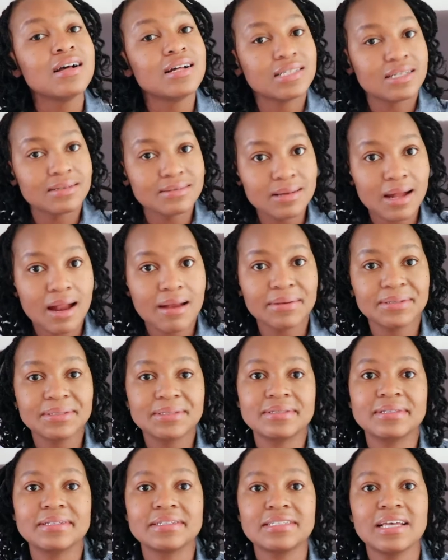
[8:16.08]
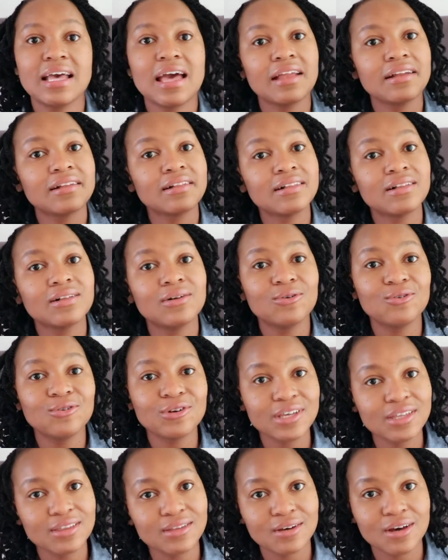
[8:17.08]
subscribing to the channel
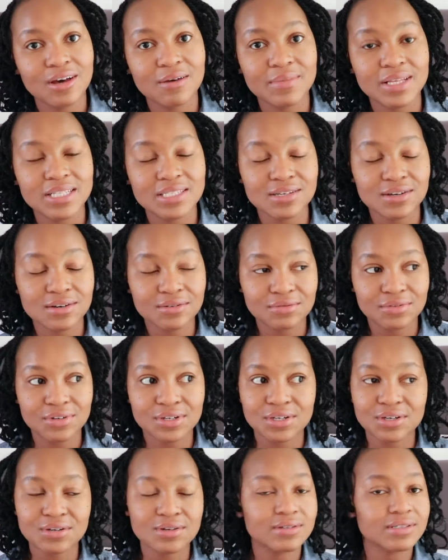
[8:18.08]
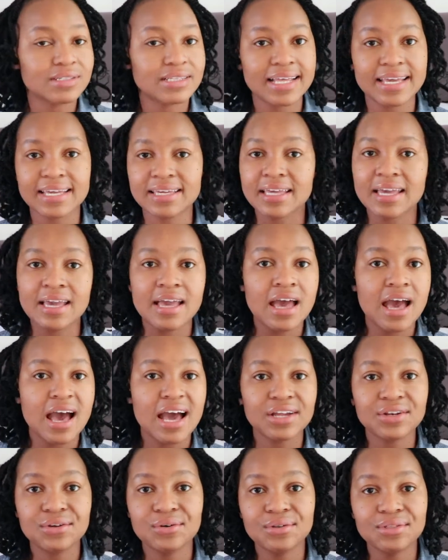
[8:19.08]
or either commenting on videos. Like,
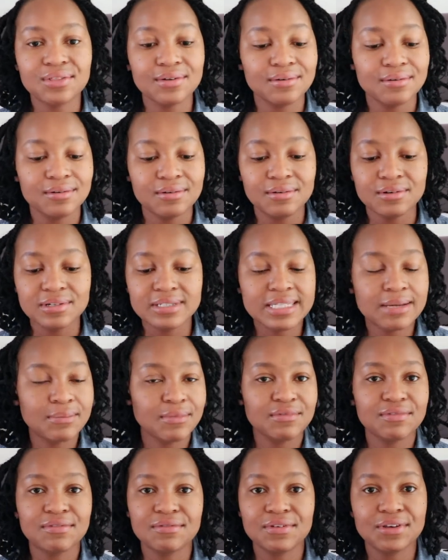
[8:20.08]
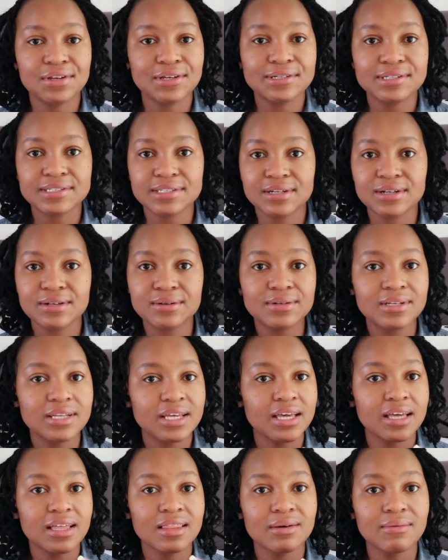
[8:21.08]
I know some of the videos,
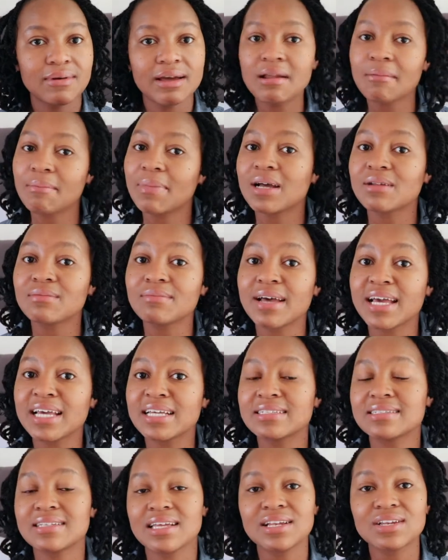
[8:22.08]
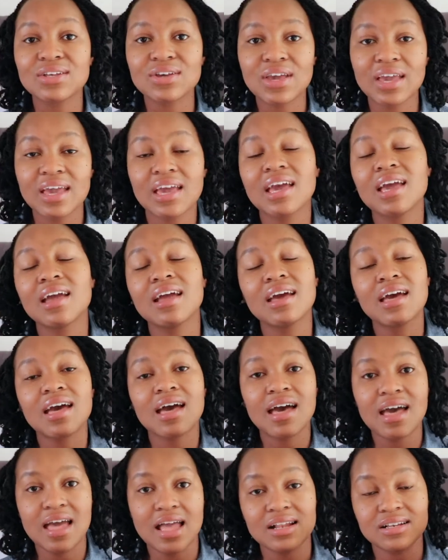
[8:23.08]
including the one about my skincare
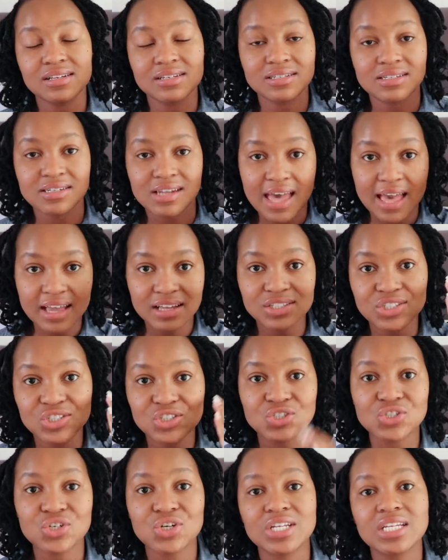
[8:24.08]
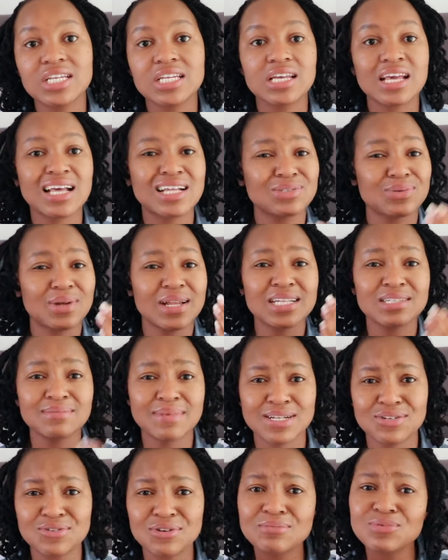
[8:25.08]
and acne journey, as well as
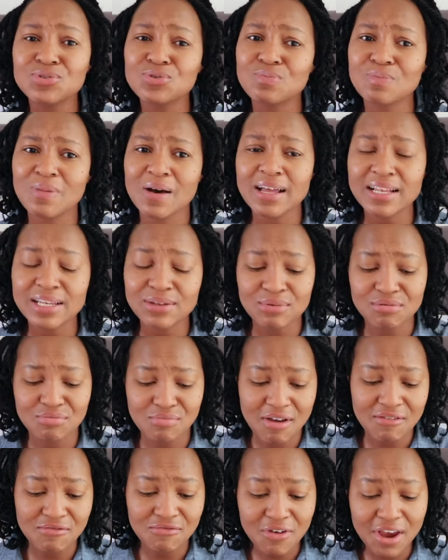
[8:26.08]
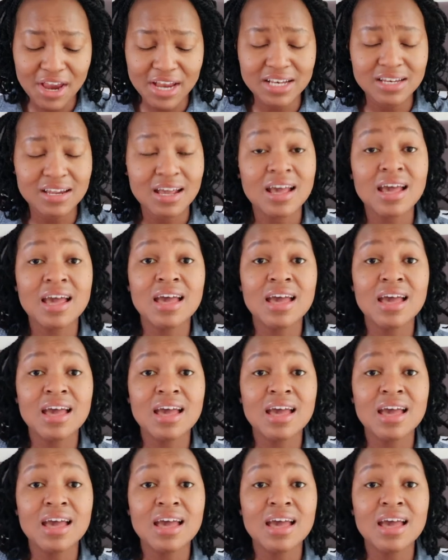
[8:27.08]
my trip to Bali with my friend,